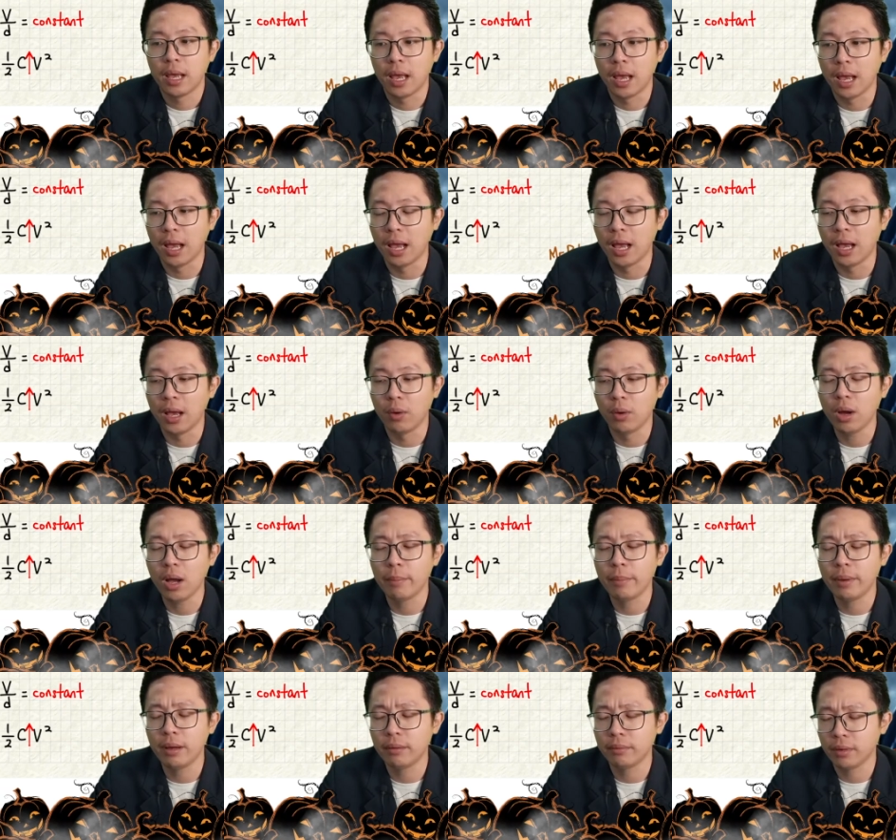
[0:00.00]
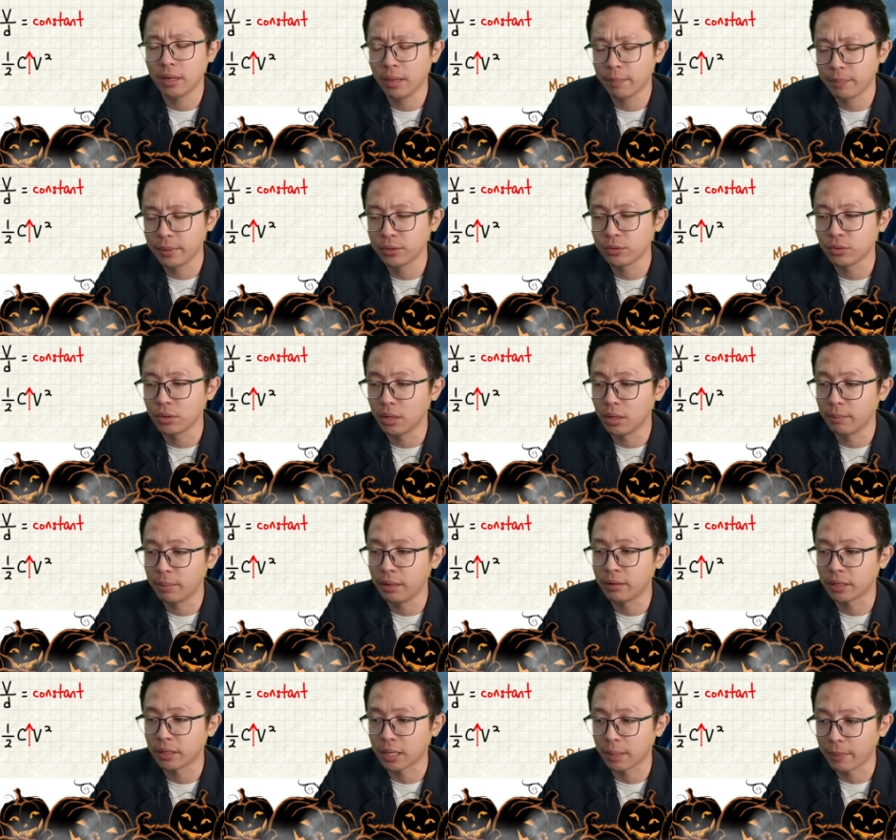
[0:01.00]
What happened
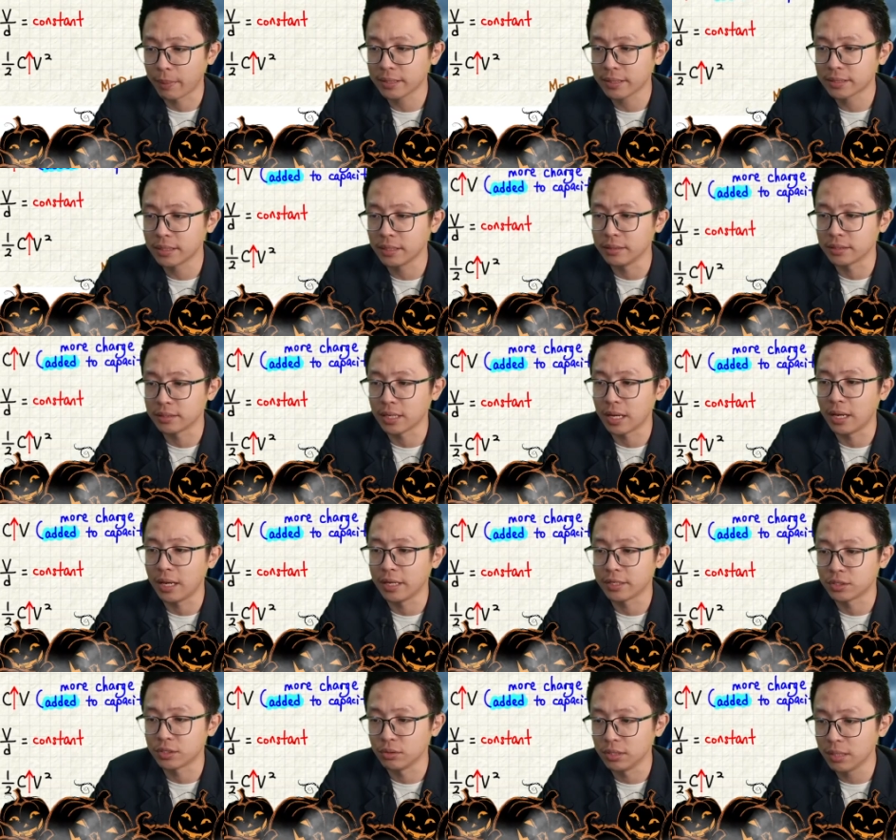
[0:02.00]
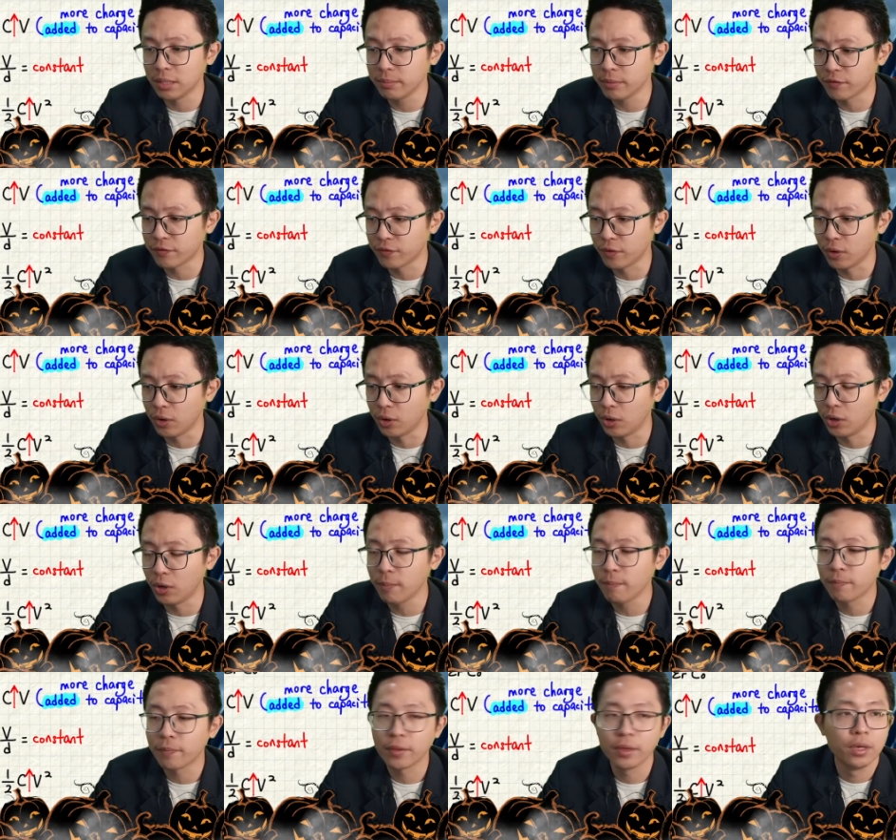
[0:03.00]
about the capacitance? As you learned
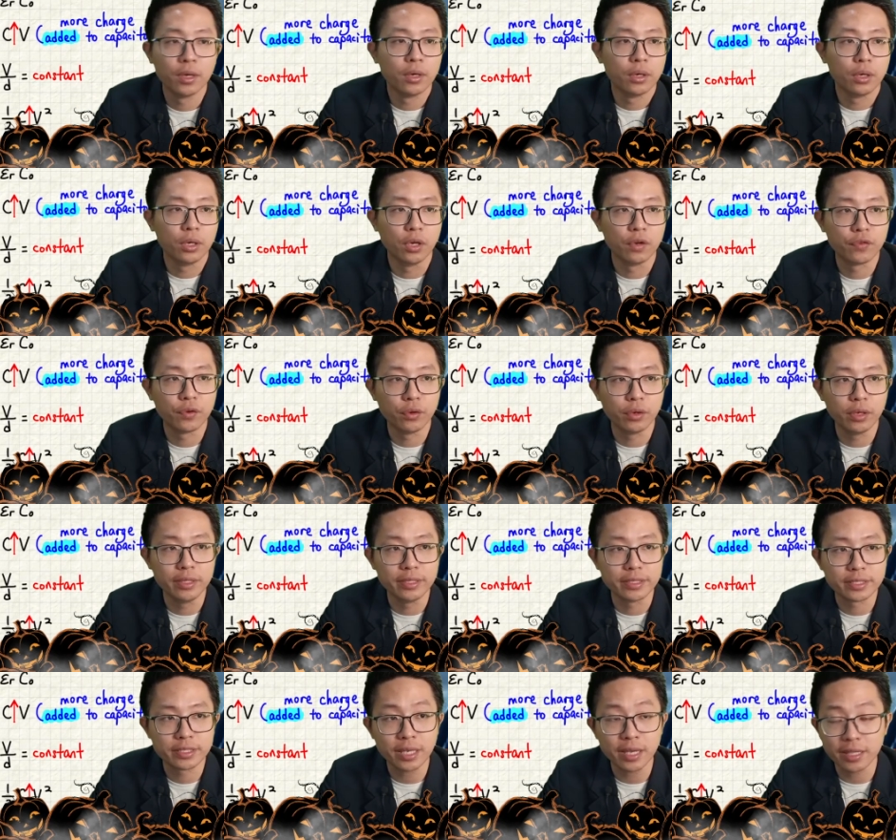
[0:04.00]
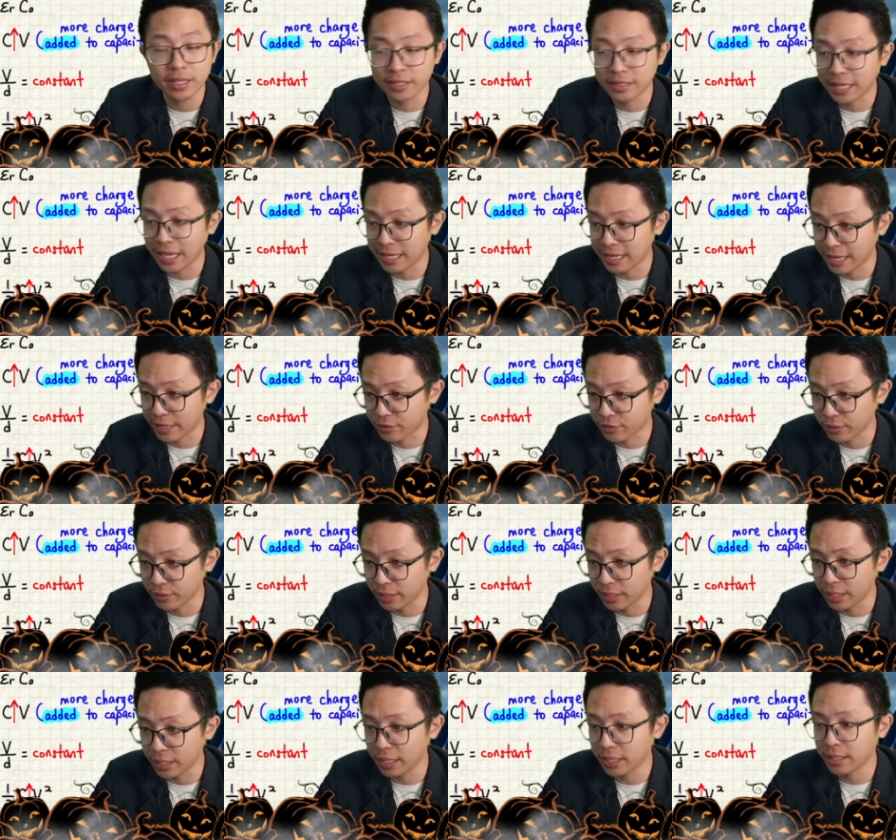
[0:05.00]
before, if you insert a
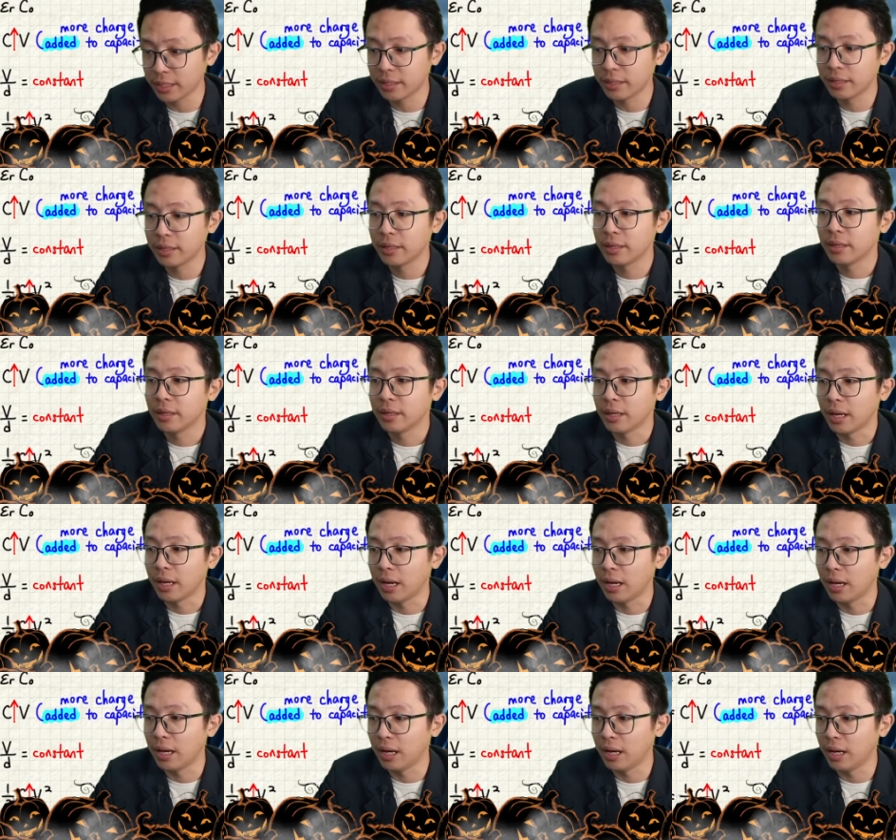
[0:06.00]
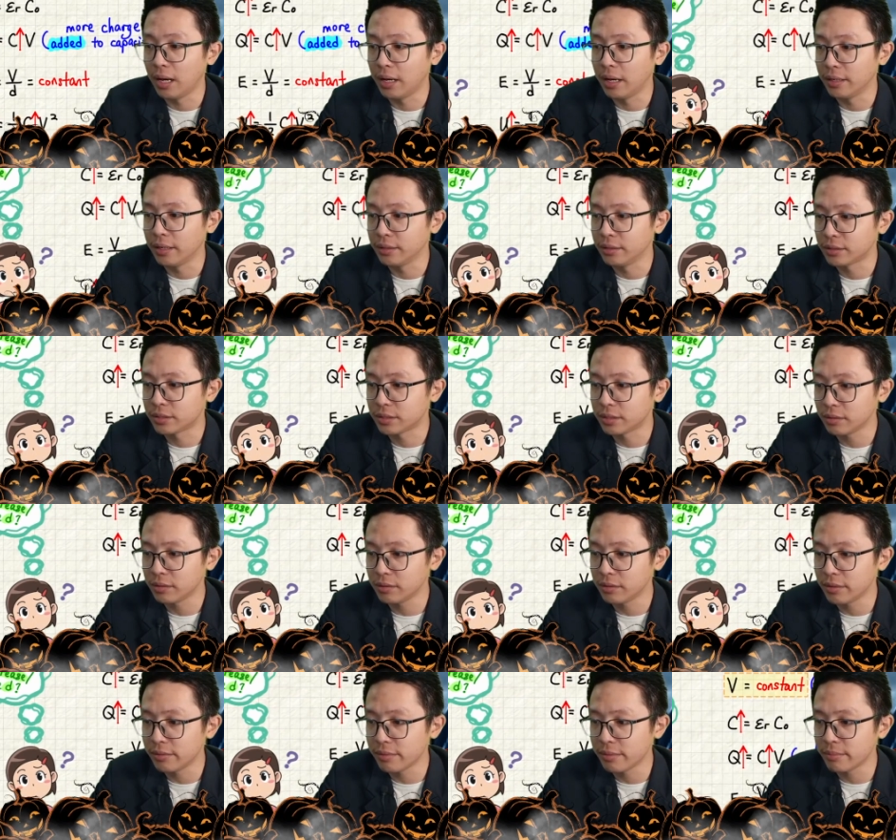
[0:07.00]
dielectric, you still
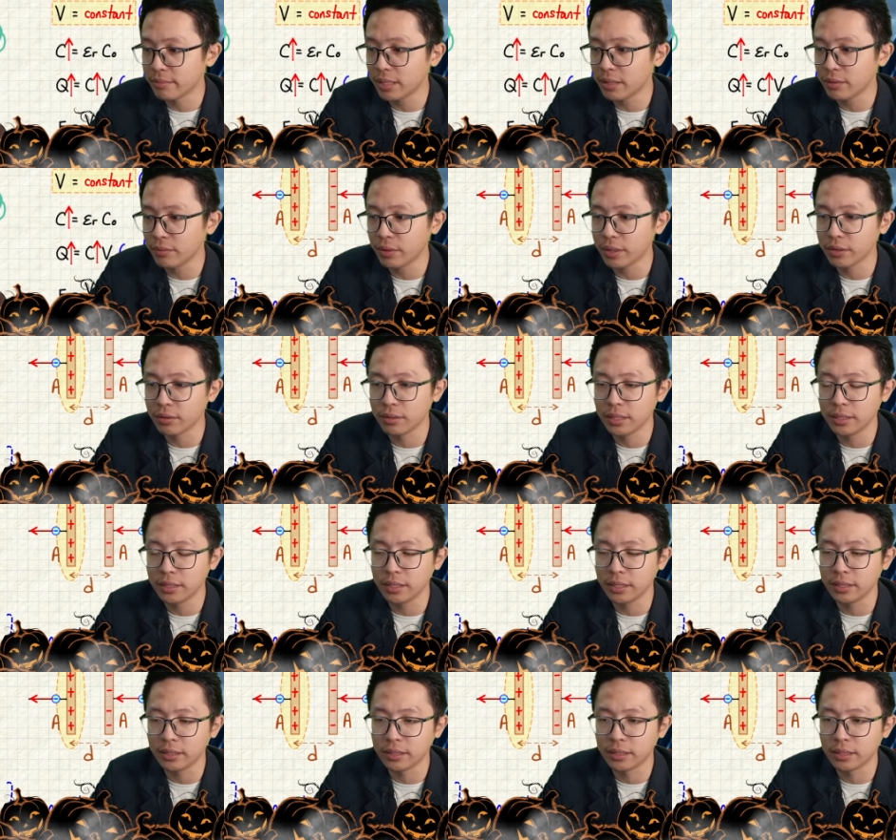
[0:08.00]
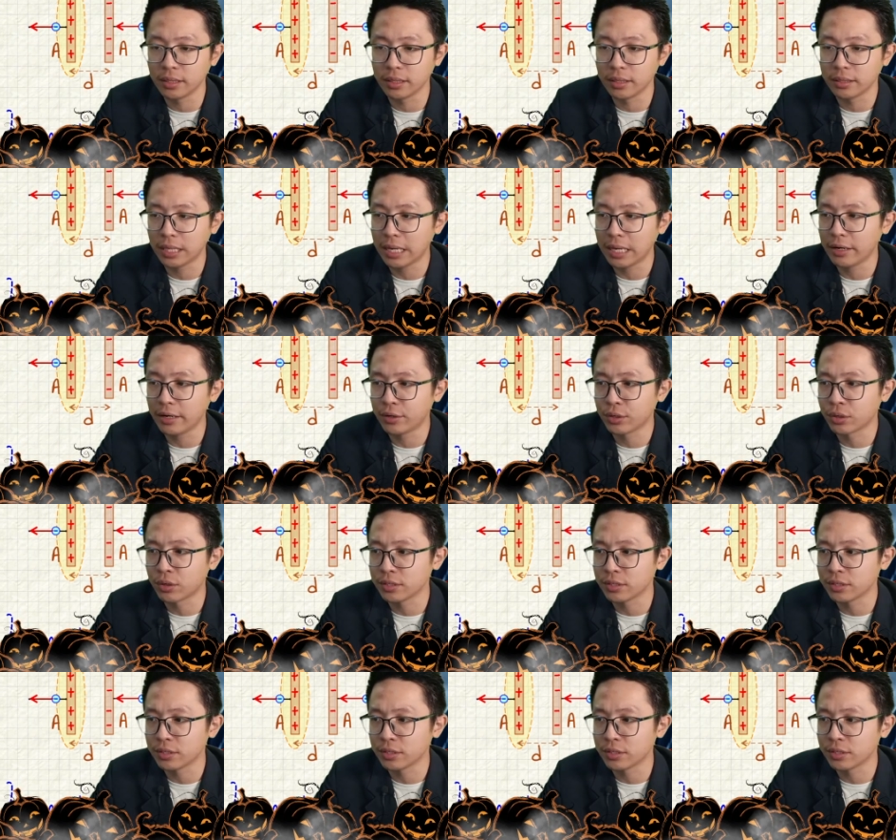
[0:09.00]
remember what you learned in the dielectric